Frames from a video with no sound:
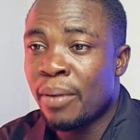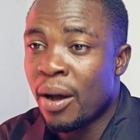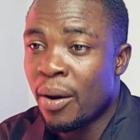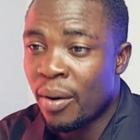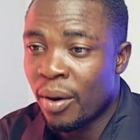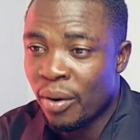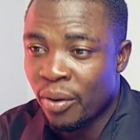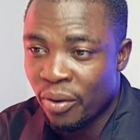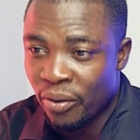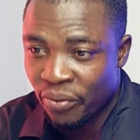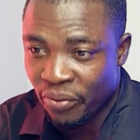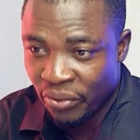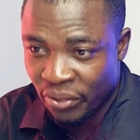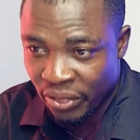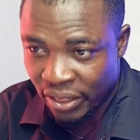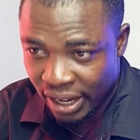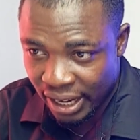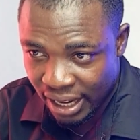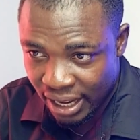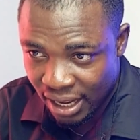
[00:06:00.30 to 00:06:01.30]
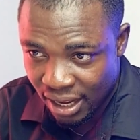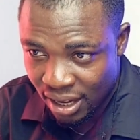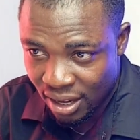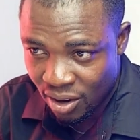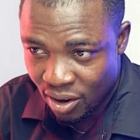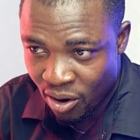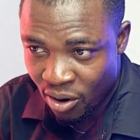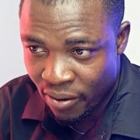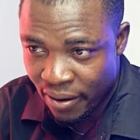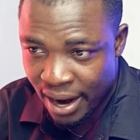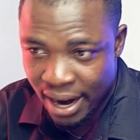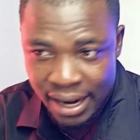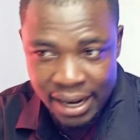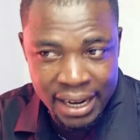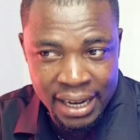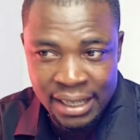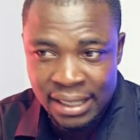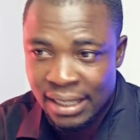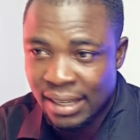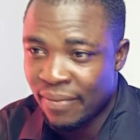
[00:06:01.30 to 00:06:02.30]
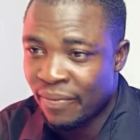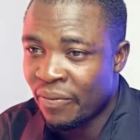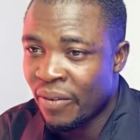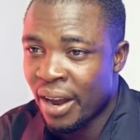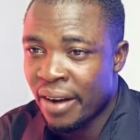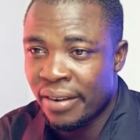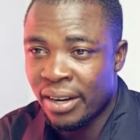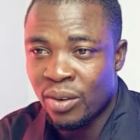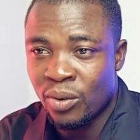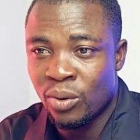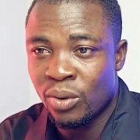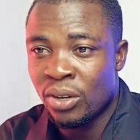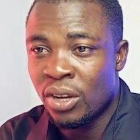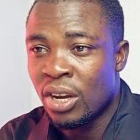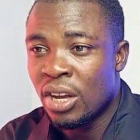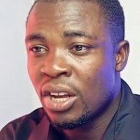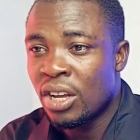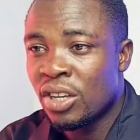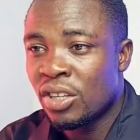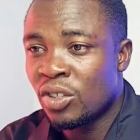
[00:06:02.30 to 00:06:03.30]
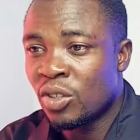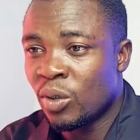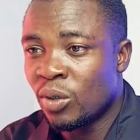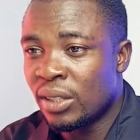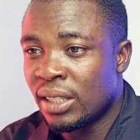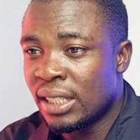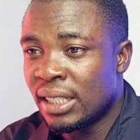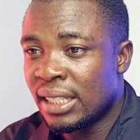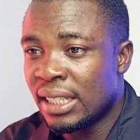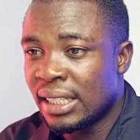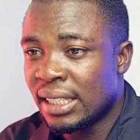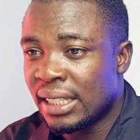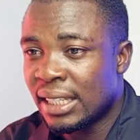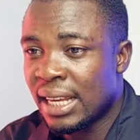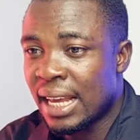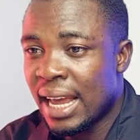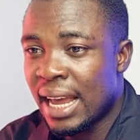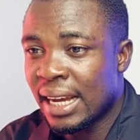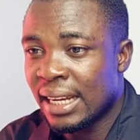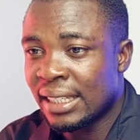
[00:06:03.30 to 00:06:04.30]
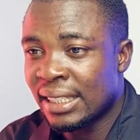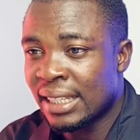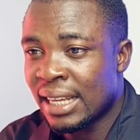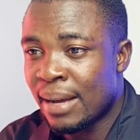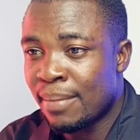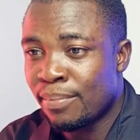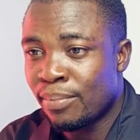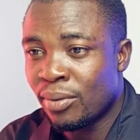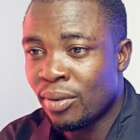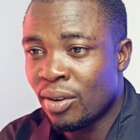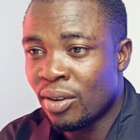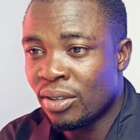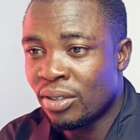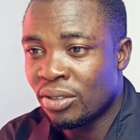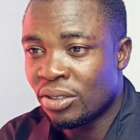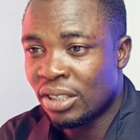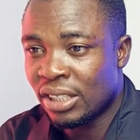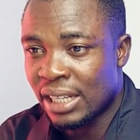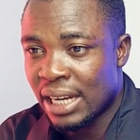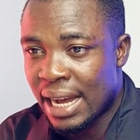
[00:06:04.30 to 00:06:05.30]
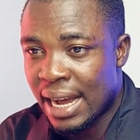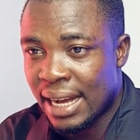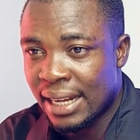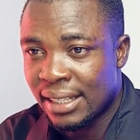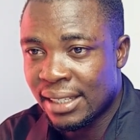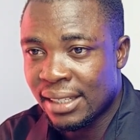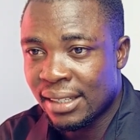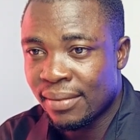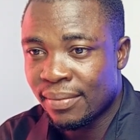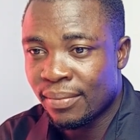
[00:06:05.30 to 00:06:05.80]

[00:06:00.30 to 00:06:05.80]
Power of Three. All right, it's a very good. So this is example on the chart.